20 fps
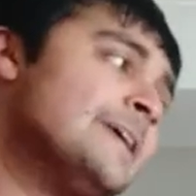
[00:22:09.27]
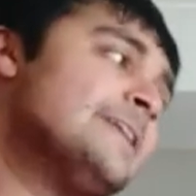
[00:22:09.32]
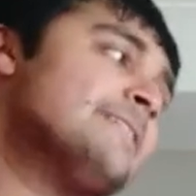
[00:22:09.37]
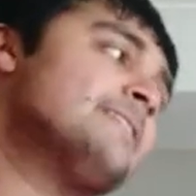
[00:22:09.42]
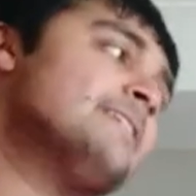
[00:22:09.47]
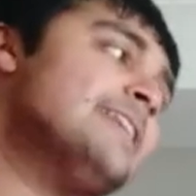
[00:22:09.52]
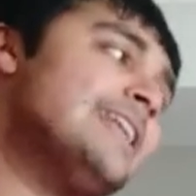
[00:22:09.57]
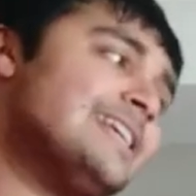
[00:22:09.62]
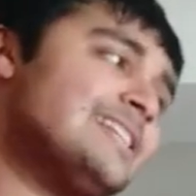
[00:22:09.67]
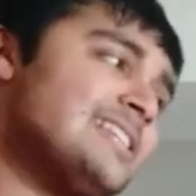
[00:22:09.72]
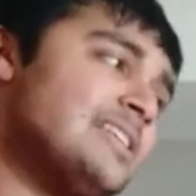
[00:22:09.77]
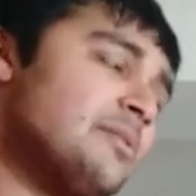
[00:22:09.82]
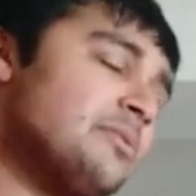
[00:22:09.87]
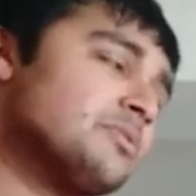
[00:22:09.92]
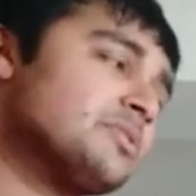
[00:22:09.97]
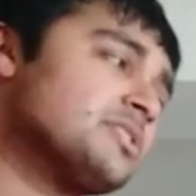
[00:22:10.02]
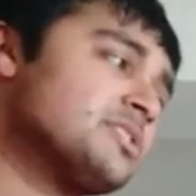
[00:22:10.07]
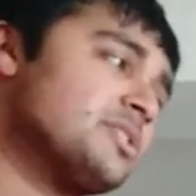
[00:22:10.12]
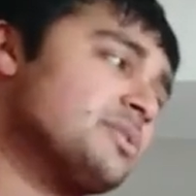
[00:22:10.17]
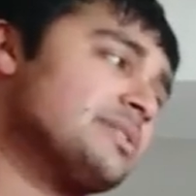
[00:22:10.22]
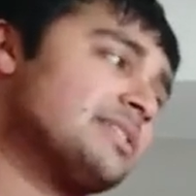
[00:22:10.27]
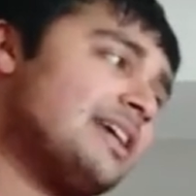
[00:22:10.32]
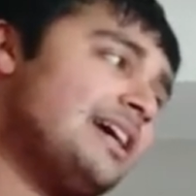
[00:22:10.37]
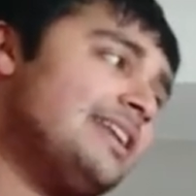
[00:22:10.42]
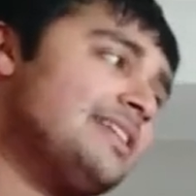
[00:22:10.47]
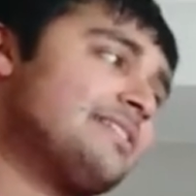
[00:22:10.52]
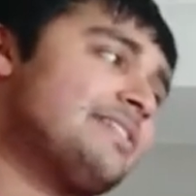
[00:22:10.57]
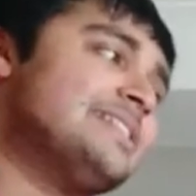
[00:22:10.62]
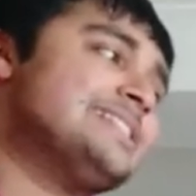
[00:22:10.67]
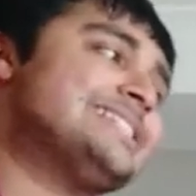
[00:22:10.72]
The next thing we want to do is kind
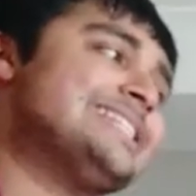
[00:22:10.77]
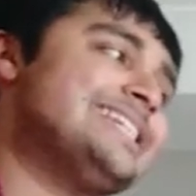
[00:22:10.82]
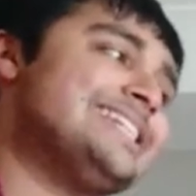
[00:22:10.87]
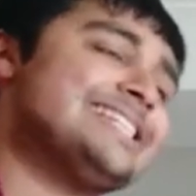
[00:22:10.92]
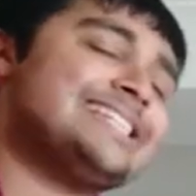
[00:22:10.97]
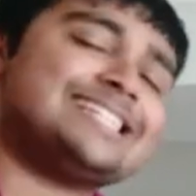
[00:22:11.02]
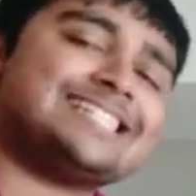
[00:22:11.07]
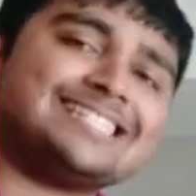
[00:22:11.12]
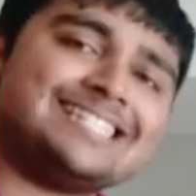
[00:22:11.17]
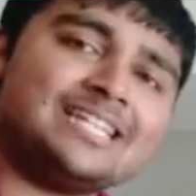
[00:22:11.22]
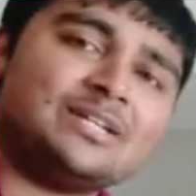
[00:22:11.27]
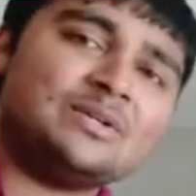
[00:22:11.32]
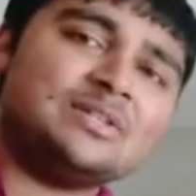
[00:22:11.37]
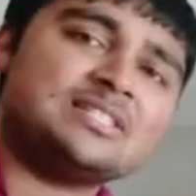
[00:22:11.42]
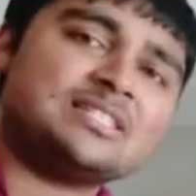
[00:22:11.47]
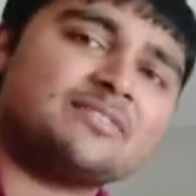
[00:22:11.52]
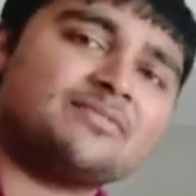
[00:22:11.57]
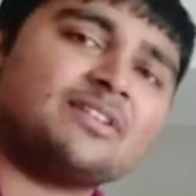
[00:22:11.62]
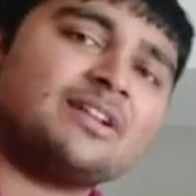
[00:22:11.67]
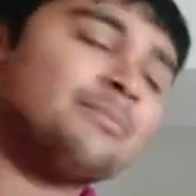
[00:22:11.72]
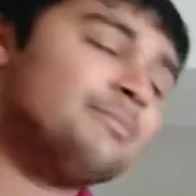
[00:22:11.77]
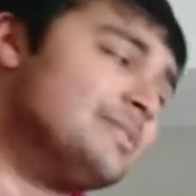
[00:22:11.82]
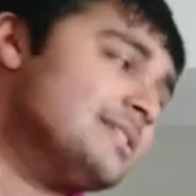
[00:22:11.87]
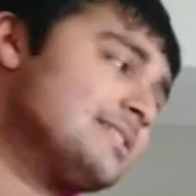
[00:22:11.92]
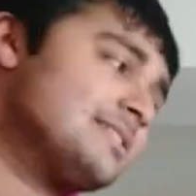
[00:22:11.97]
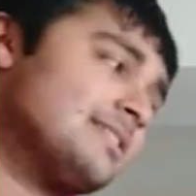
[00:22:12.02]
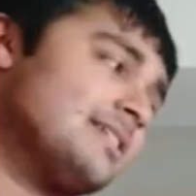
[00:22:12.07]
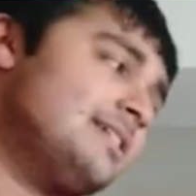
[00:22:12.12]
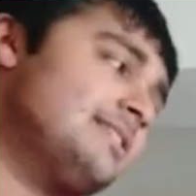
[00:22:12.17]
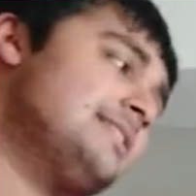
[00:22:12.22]
of consider the sequence of numbers,
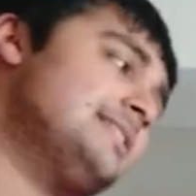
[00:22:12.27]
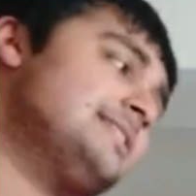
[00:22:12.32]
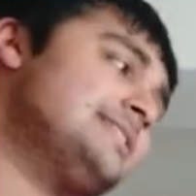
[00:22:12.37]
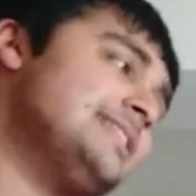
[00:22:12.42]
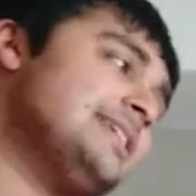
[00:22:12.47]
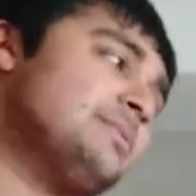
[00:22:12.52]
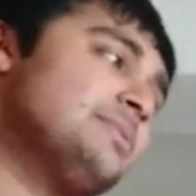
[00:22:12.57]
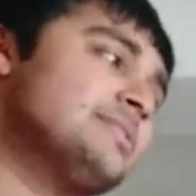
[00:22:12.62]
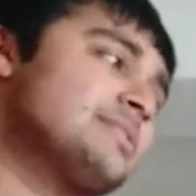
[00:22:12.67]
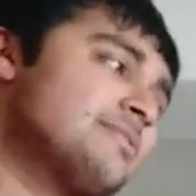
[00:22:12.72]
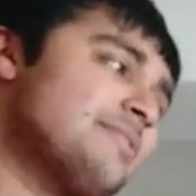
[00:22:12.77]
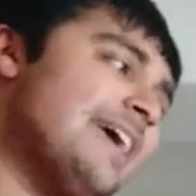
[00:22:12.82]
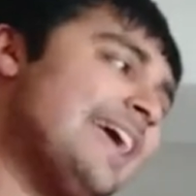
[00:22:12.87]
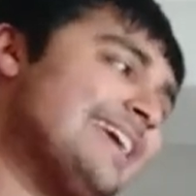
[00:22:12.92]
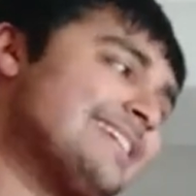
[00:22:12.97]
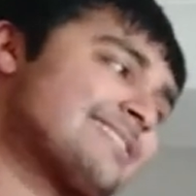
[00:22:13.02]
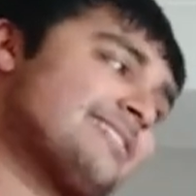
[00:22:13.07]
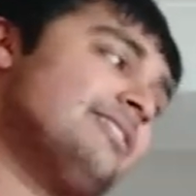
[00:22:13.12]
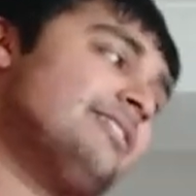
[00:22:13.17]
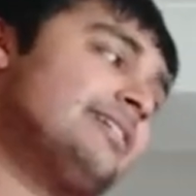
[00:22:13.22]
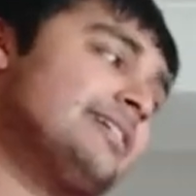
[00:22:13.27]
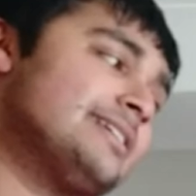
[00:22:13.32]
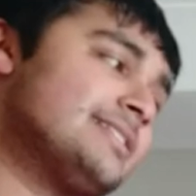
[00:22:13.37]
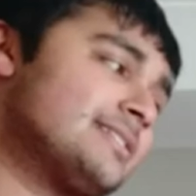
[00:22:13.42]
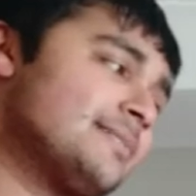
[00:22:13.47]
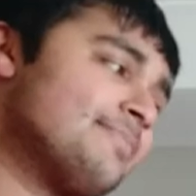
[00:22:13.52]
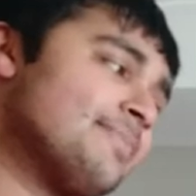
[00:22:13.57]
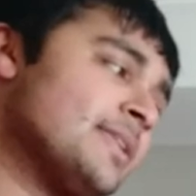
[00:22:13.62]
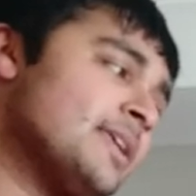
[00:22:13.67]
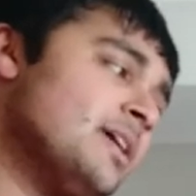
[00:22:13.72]
the sequence of xi's,
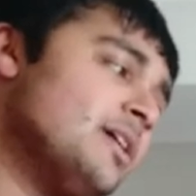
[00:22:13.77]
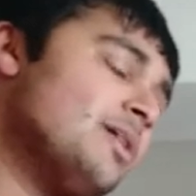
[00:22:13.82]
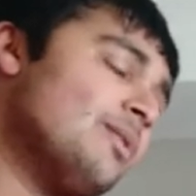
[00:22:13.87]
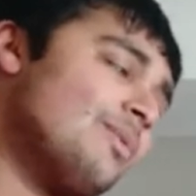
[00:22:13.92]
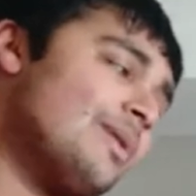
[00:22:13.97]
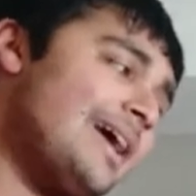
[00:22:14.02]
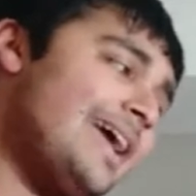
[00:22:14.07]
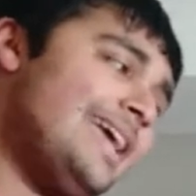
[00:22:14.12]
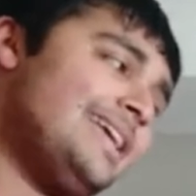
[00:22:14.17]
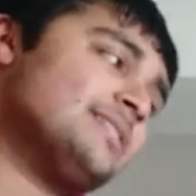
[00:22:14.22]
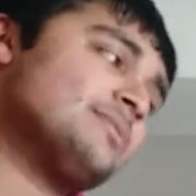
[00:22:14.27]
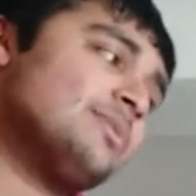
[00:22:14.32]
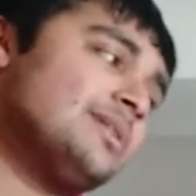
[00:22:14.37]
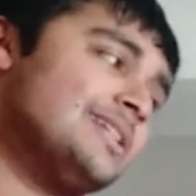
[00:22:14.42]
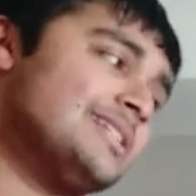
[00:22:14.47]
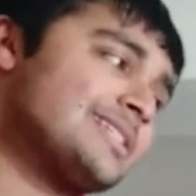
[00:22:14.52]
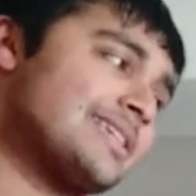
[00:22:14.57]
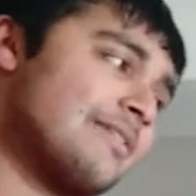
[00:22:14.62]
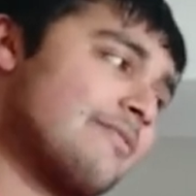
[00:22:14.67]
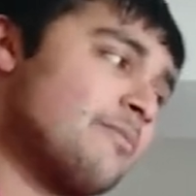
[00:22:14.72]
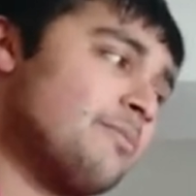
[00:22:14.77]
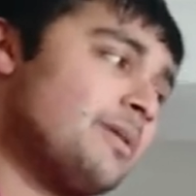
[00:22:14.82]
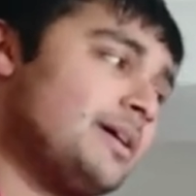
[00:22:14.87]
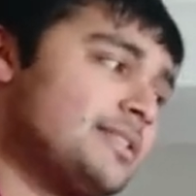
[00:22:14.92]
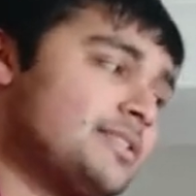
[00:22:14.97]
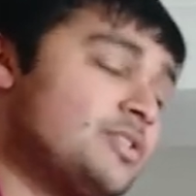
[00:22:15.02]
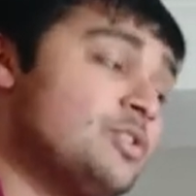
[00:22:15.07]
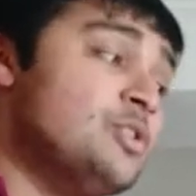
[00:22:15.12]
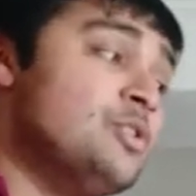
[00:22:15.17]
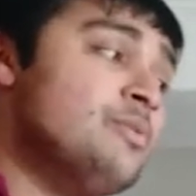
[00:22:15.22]
where x1 is given by
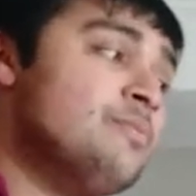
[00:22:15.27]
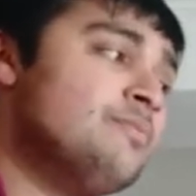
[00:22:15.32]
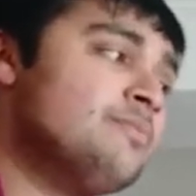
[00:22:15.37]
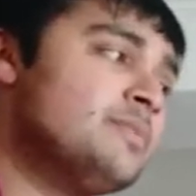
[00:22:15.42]
2,